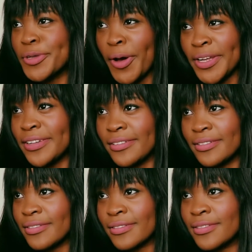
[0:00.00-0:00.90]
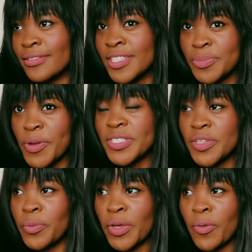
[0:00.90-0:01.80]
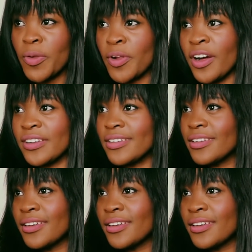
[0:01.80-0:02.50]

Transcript: on this person we call God.